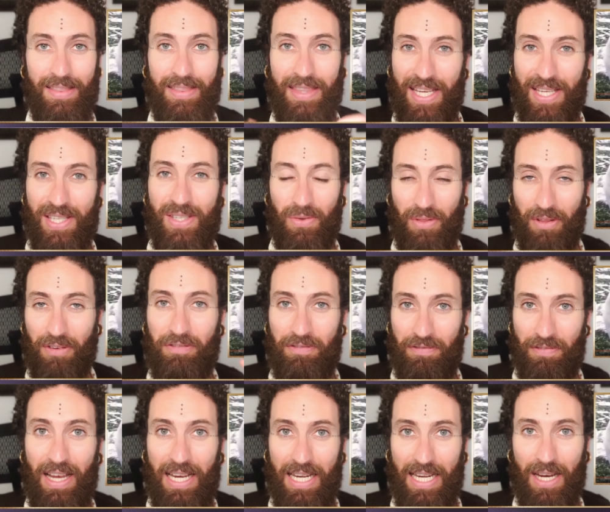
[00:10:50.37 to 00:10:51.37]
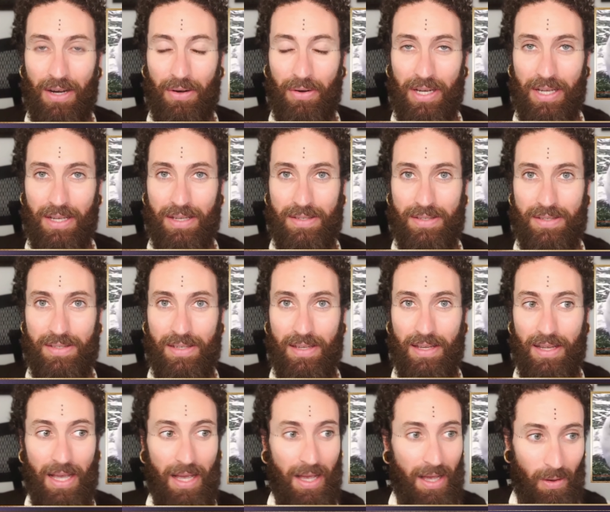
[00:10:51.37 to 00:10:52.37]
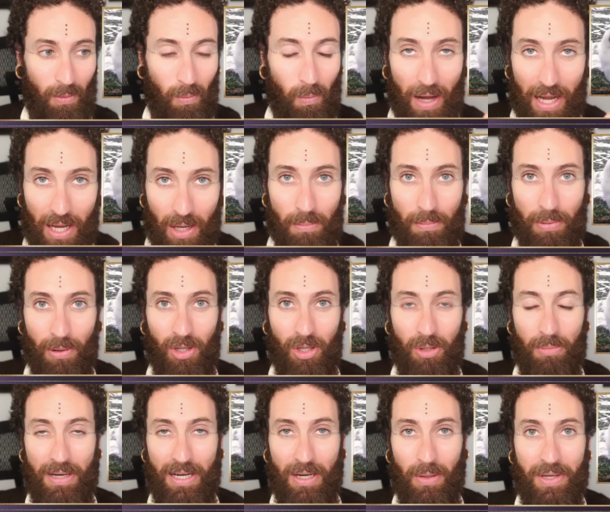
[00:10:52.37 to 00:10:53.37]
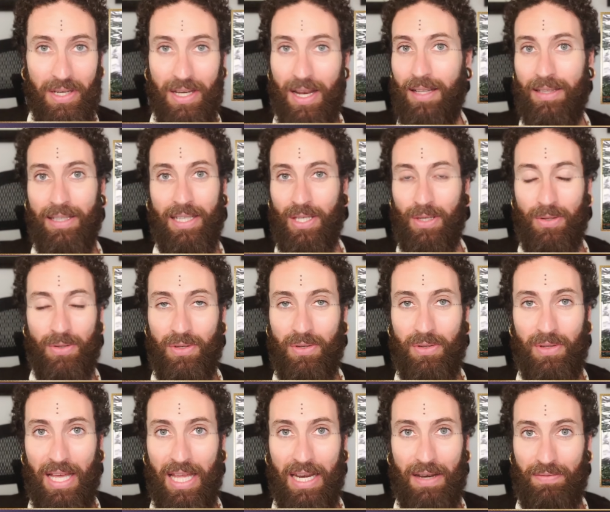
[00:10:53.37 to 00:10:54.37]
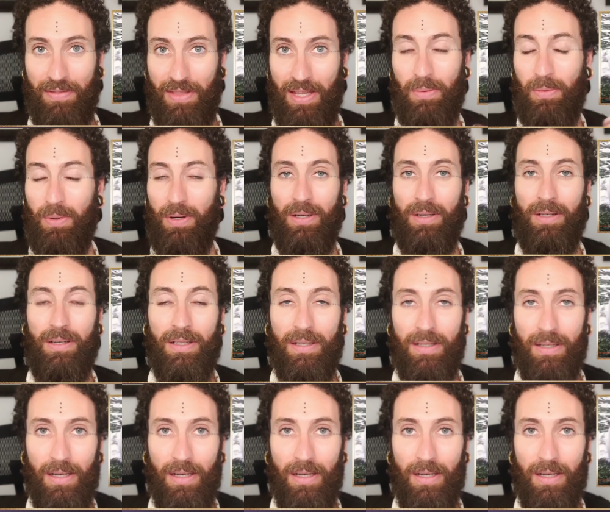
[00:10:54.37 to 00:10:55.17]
These are the fight areas. A wild polar bear would not let you do that if they were